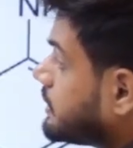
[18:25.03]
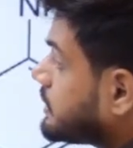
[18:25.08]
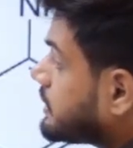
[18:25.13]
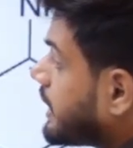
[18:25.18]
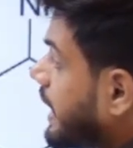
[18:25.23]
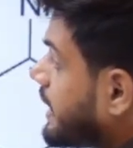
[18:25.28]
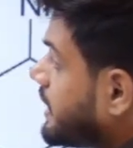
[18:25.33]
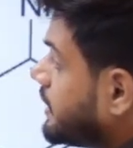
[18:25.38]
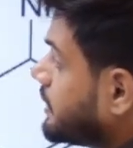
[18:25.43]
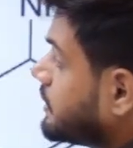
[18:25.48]

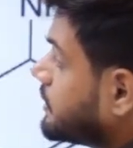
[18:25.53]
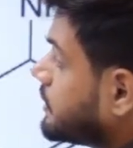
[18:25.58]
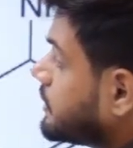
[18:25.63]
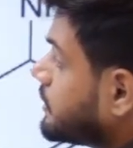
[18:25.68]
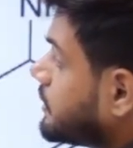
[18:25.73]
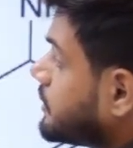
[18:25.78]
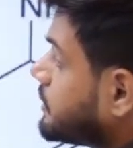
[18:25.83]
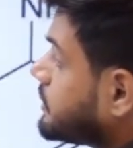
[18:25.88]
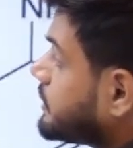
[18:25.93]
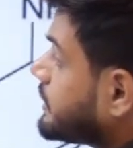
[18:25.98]
Tri
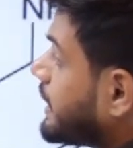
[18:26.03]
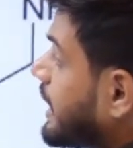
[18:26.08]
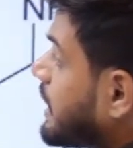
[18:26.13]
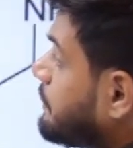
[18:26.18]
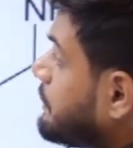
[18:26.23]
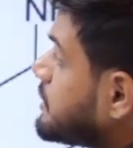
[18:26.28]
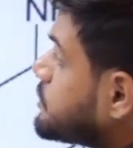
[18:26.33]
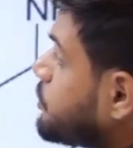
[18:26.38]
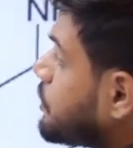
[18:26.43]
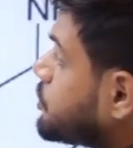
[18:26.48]

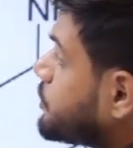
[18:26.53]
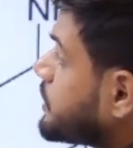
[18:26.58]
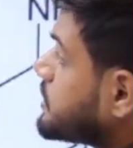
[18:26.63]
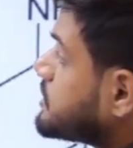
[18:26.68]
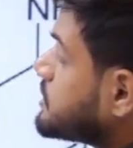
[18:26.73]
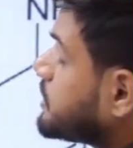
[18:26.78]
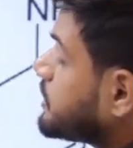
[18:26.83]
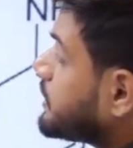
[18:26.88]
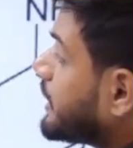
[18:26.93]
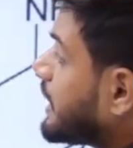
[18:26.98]
means what,
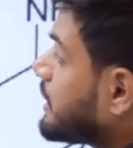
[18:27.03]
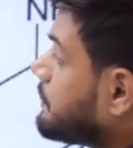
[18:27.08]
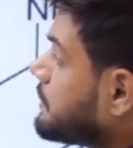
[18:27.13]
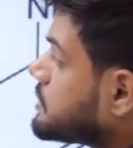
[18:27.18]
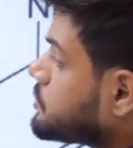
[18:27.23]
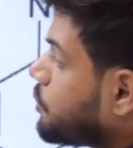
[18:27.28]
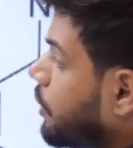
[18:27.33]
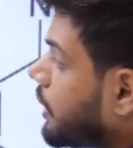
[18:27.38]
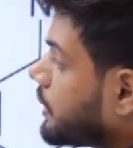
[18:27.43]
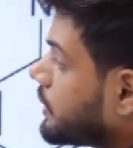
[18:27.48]
students? Tri means
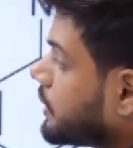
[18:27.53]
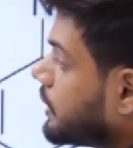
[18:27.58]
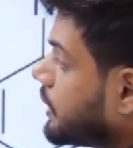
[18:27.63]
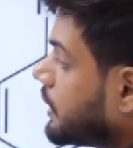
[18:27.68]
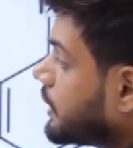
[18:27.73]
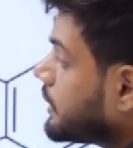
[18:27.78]
what?